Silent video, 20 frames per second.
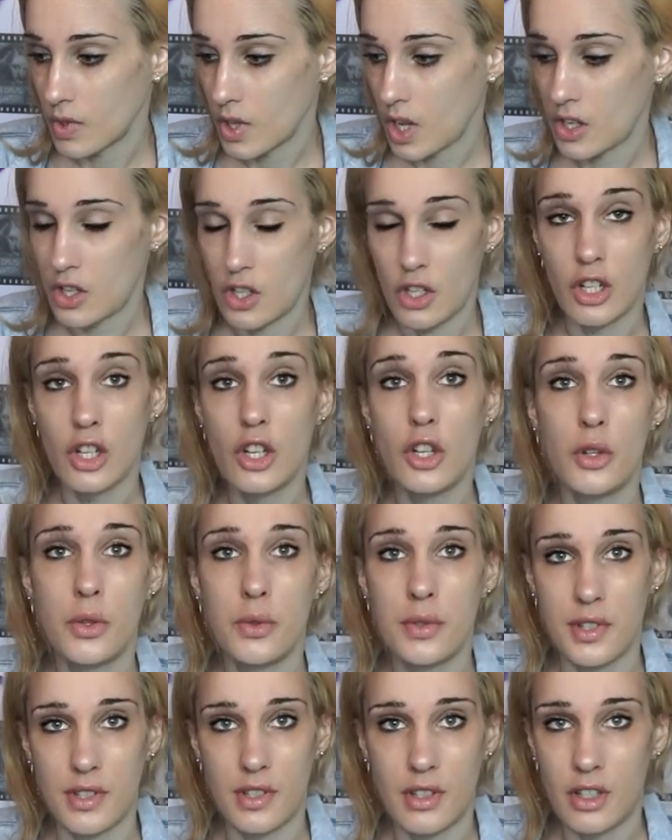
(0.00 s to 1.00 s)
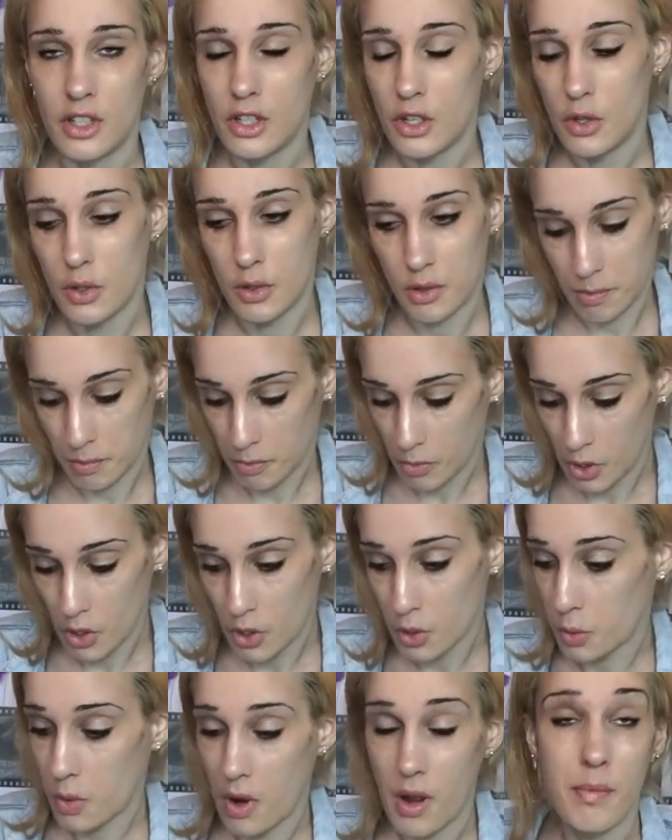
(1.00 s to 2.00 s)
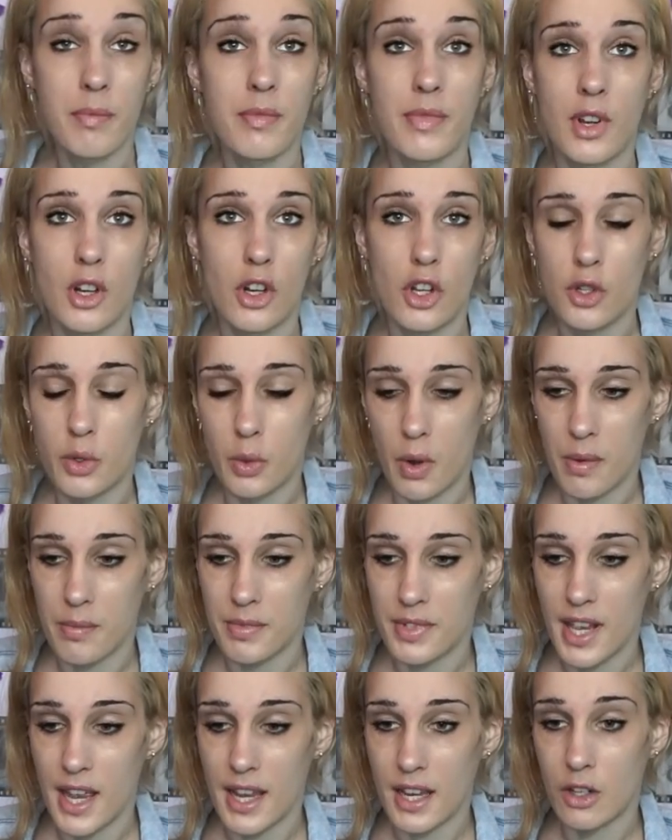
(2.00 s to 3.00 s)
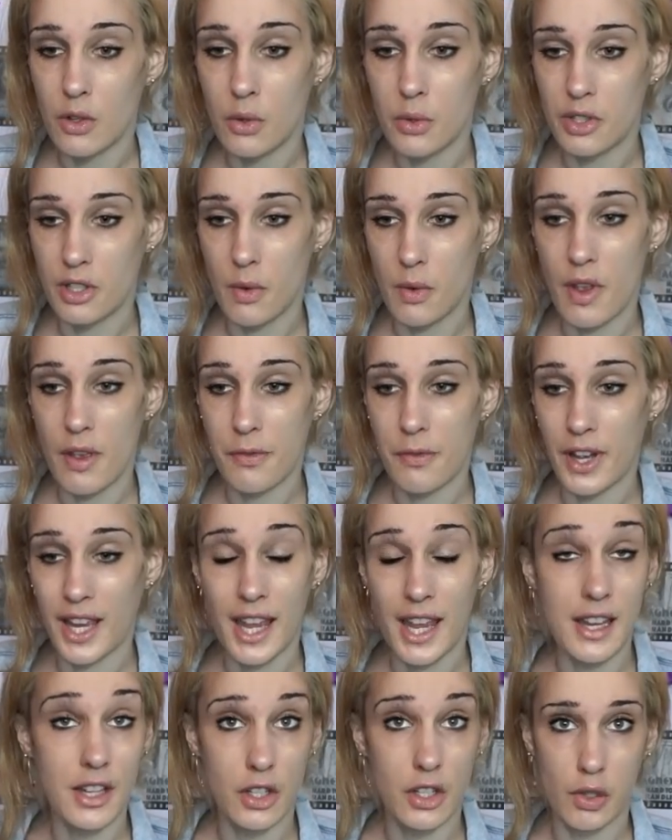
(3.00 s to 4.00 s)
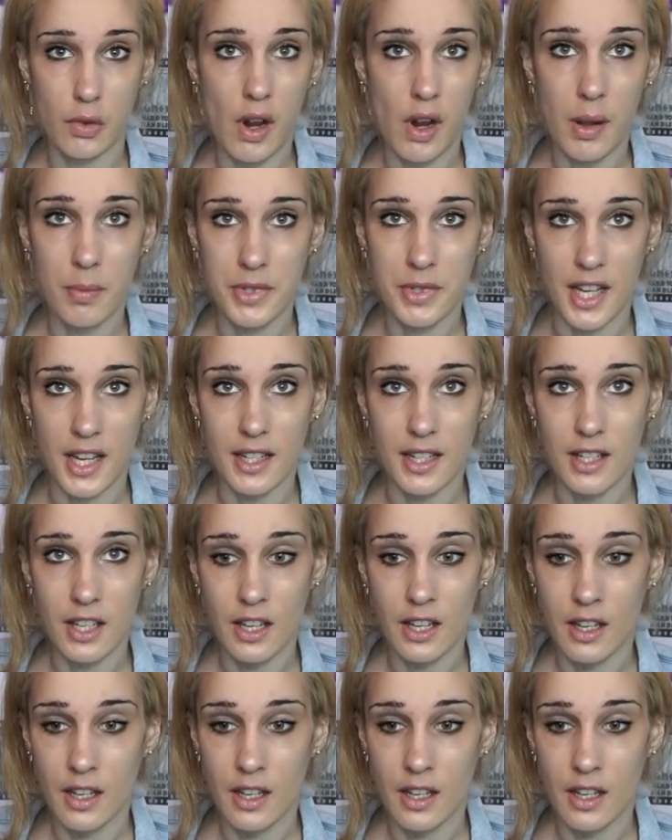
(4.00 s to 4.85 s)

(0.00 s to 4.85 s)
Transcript: I just lose what I'm saying. And also, if I get interrupted,